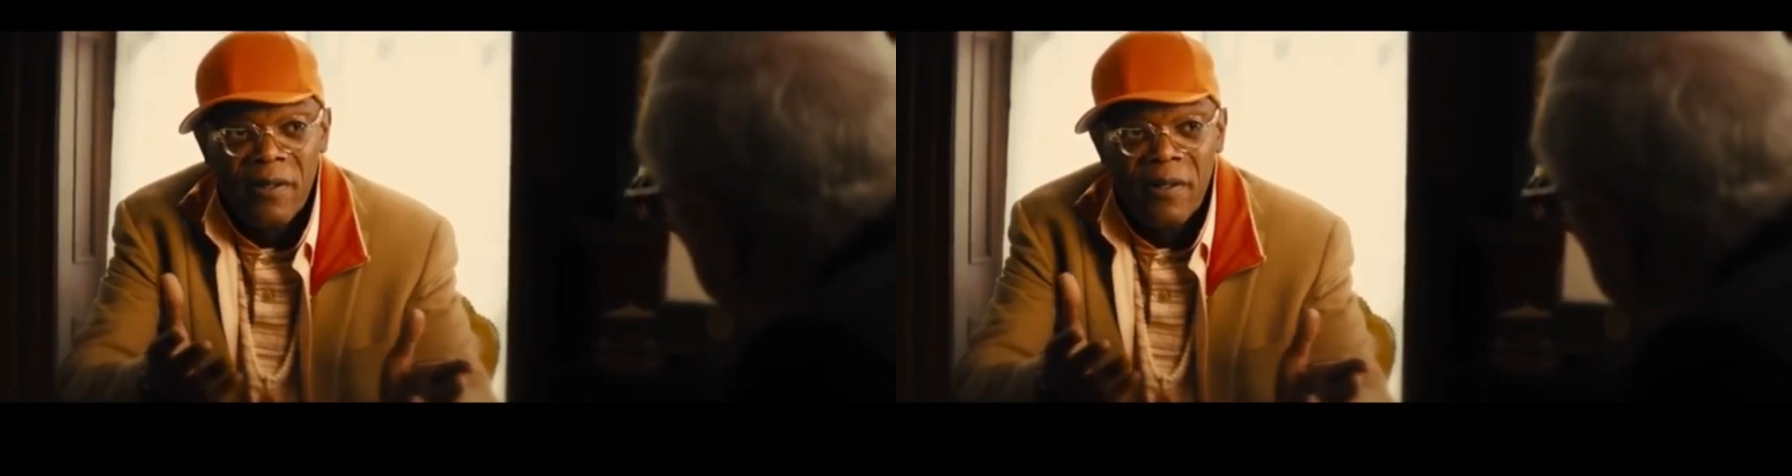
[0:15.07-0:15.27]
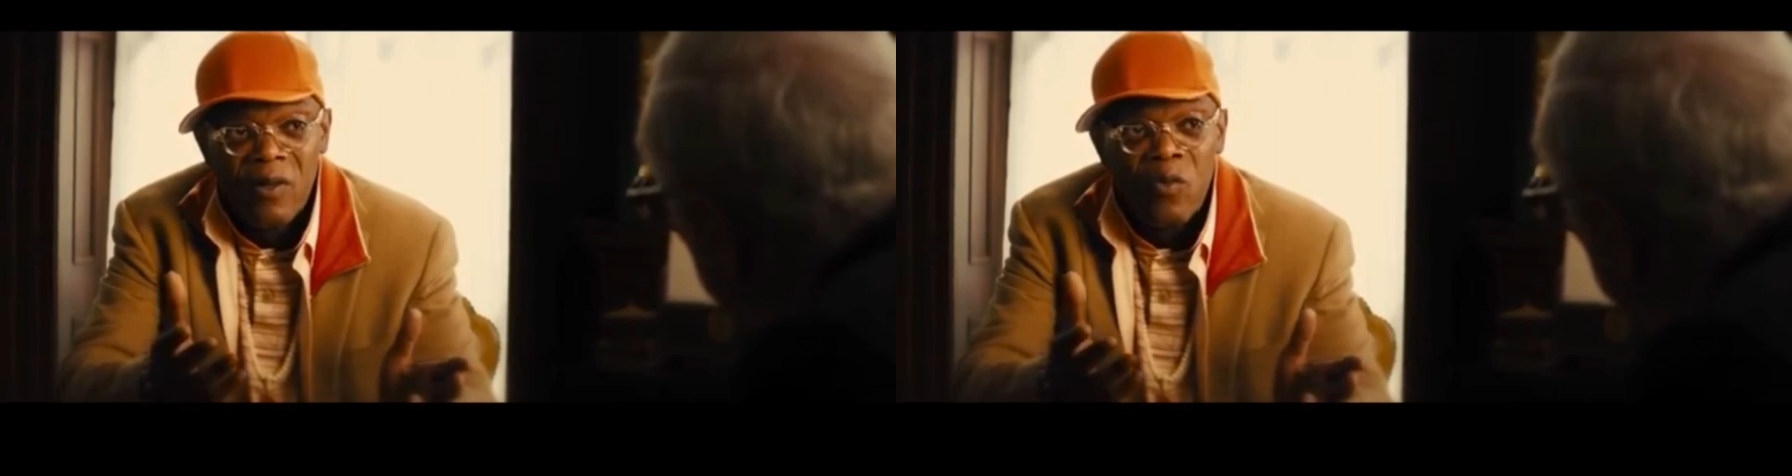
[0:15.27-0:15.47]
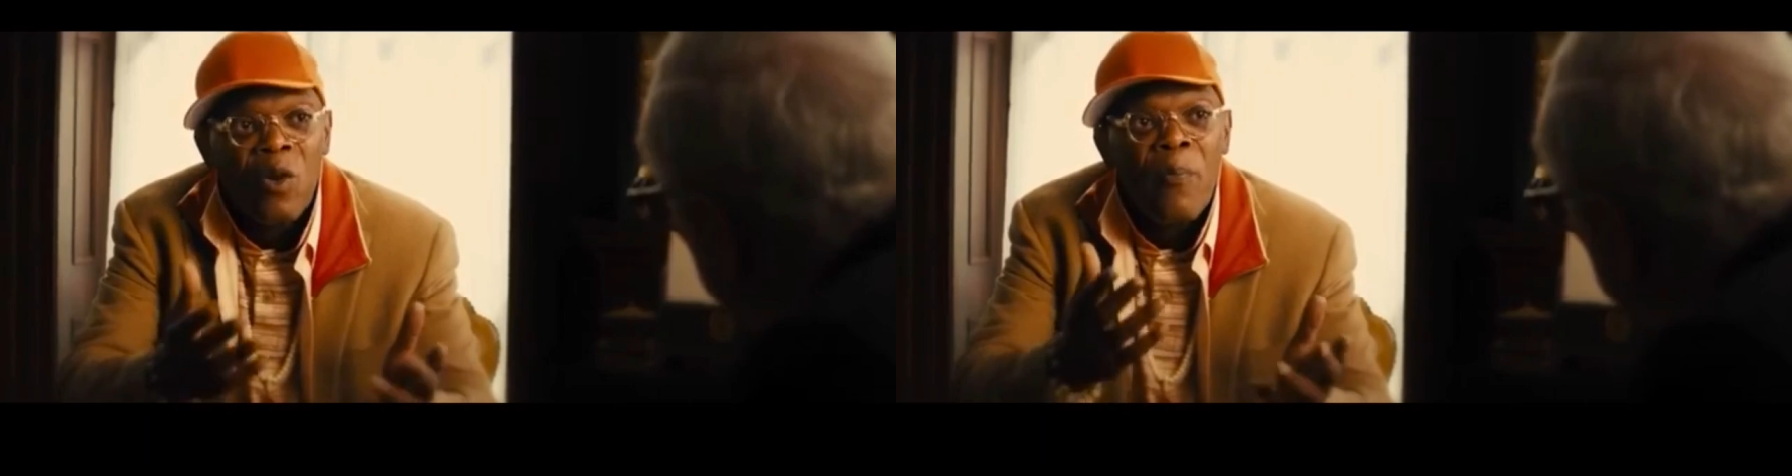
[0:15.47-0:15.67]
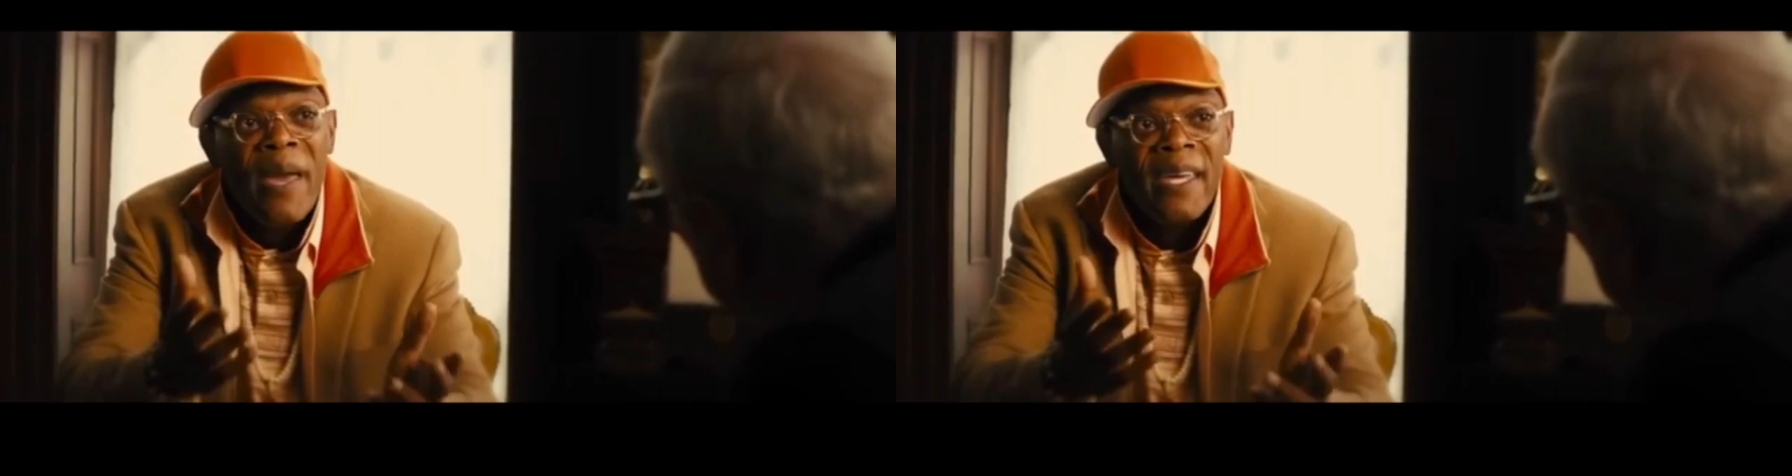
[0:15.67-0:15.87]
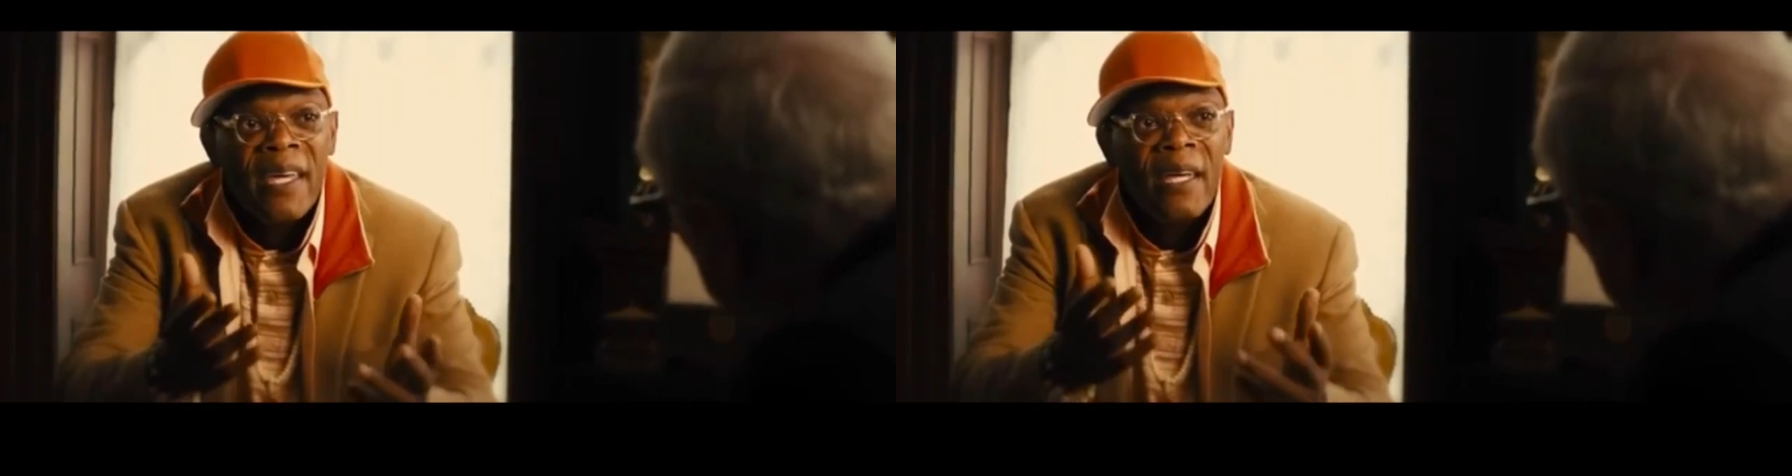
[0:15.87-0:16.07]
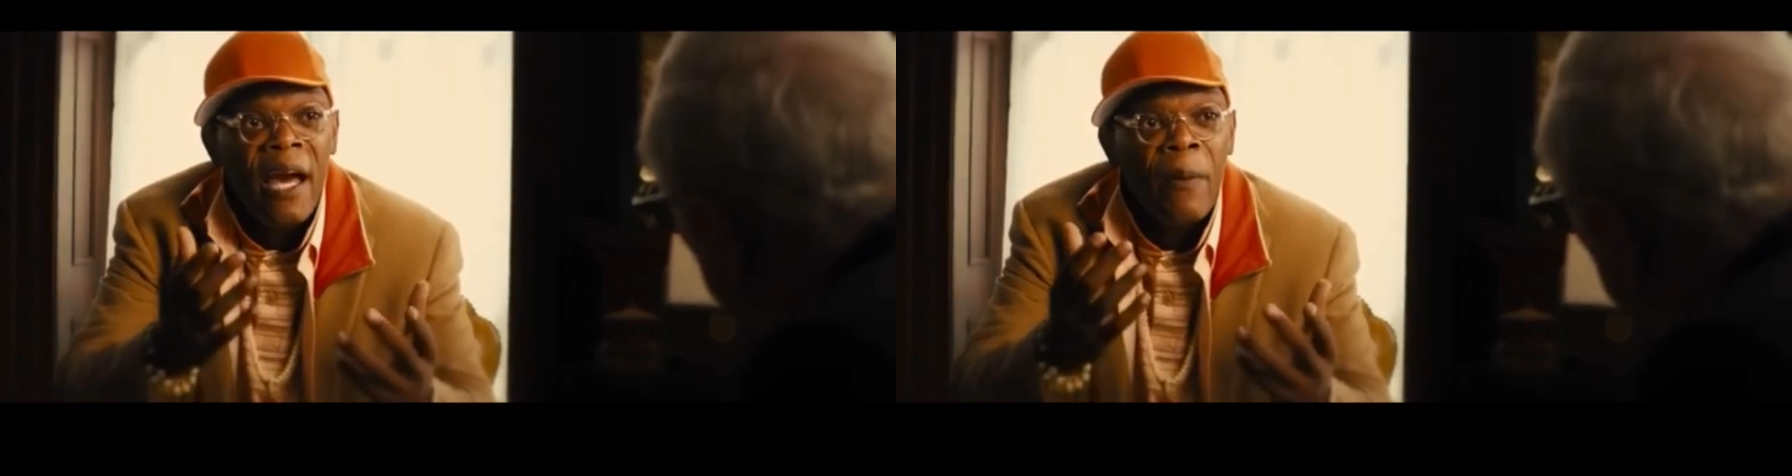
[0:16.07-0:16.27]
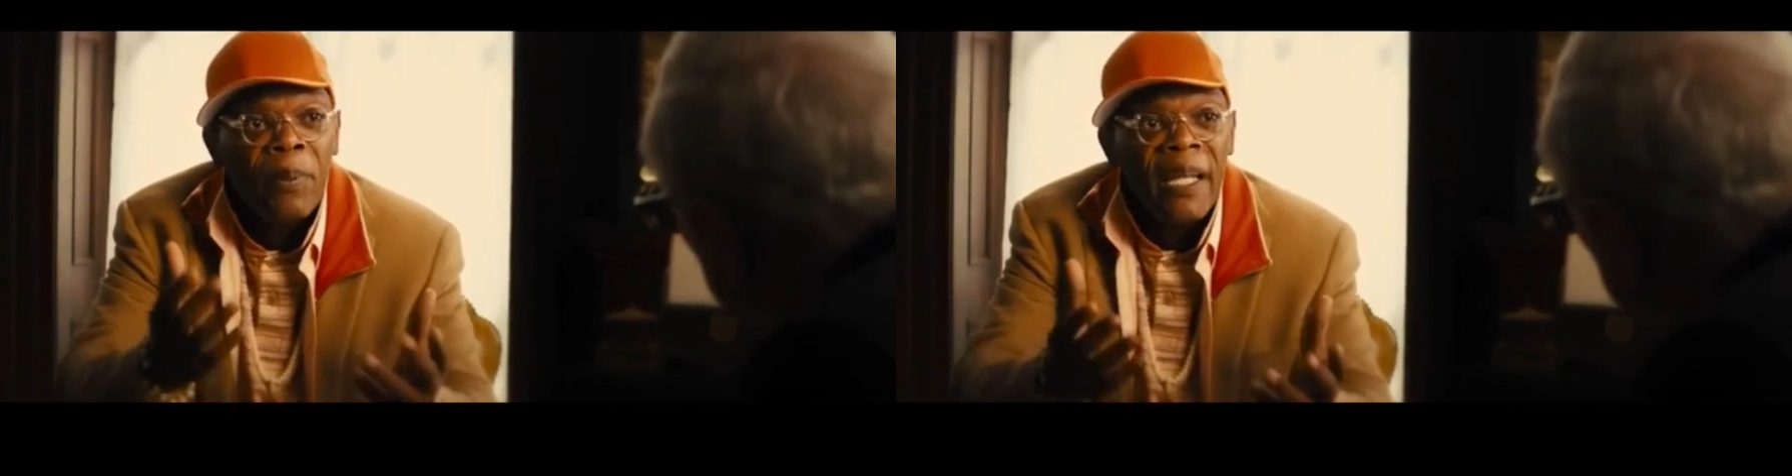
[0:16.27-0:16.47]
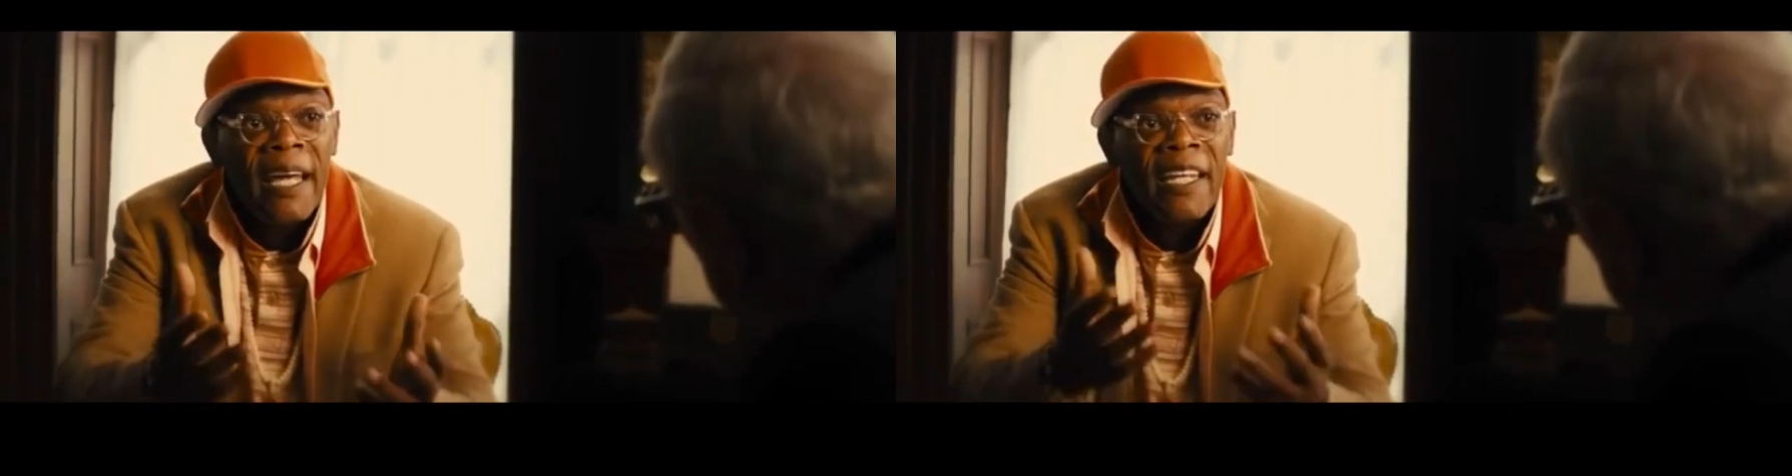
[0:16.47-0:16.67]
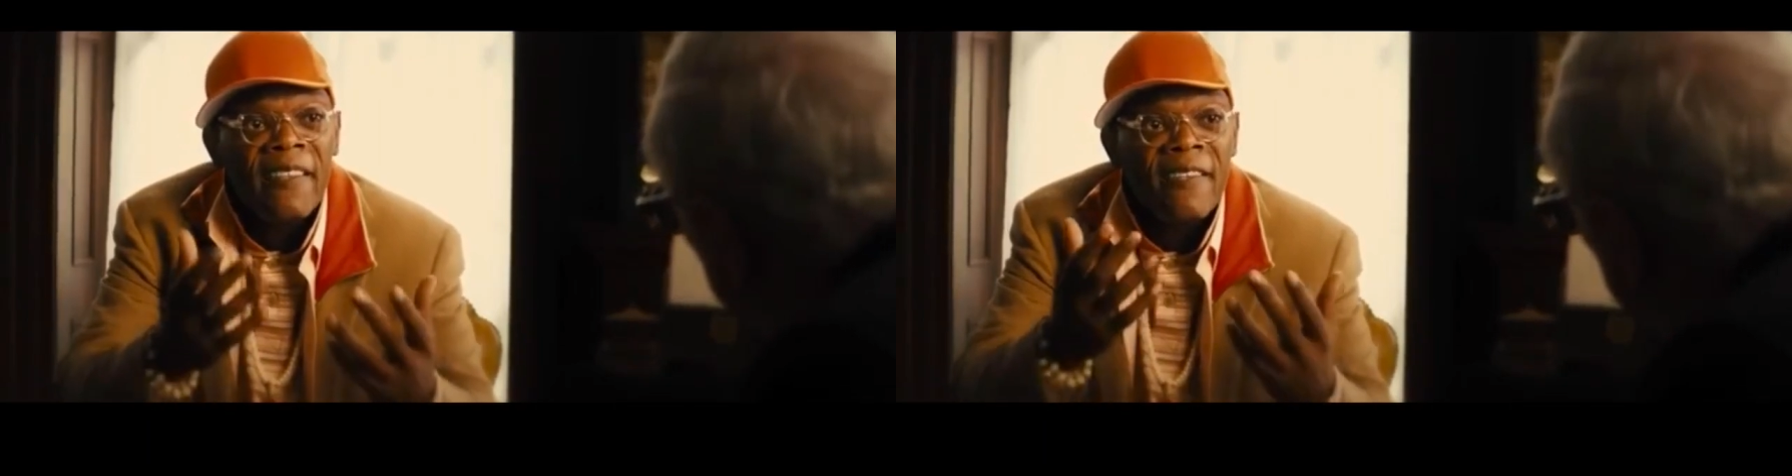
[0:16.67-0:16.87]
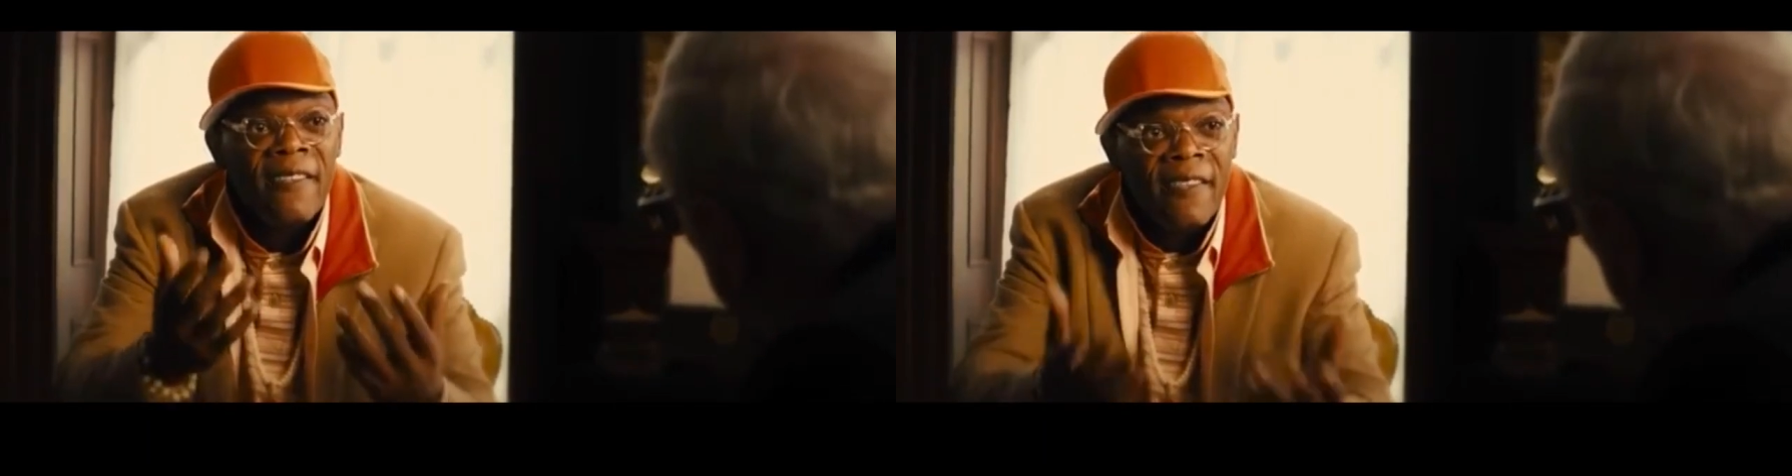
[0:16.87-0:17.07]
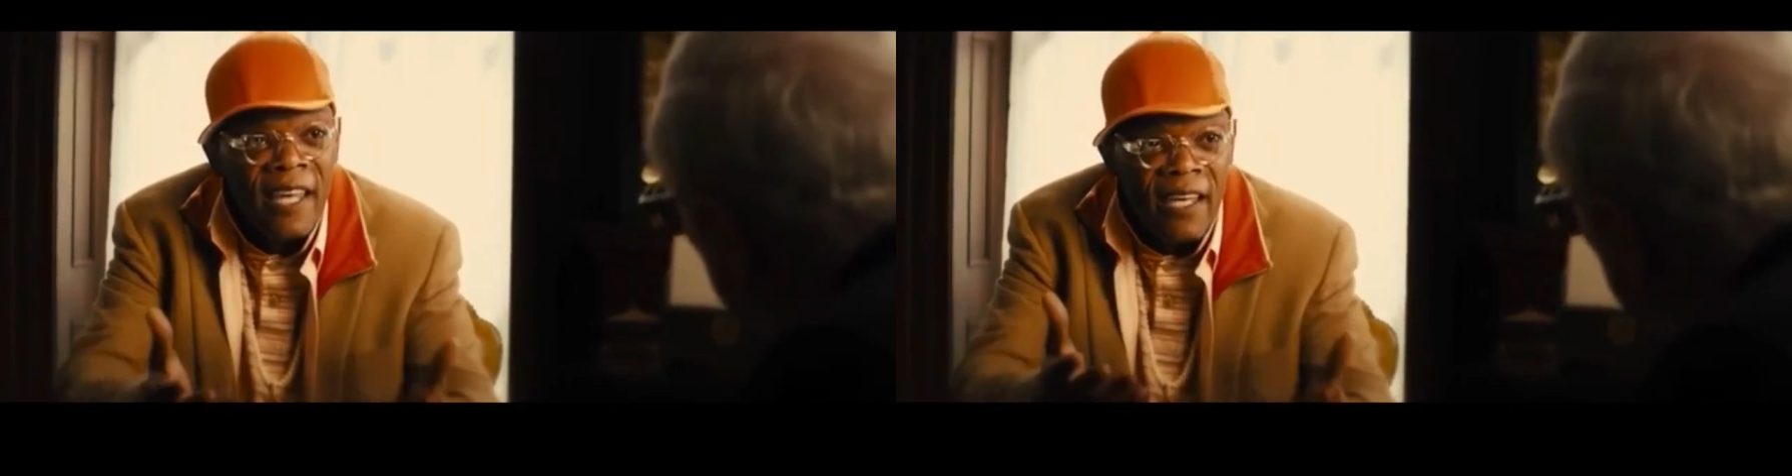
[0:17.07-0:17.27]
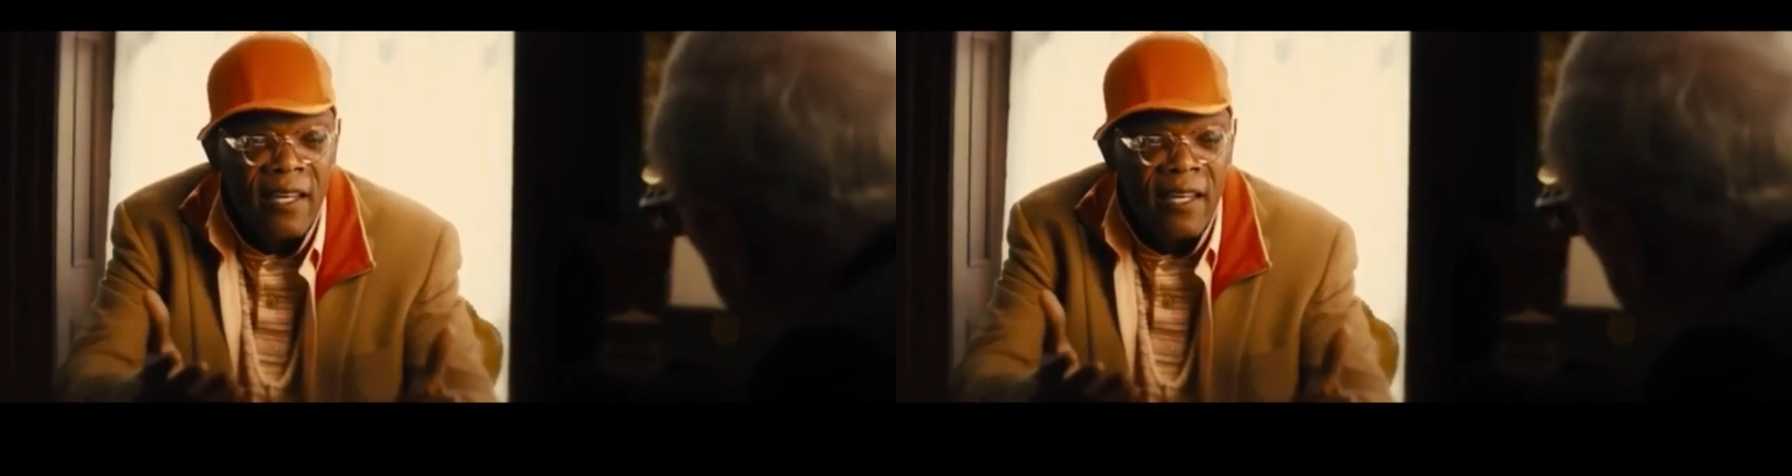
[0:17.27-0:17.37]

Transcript: We're making our planet sick.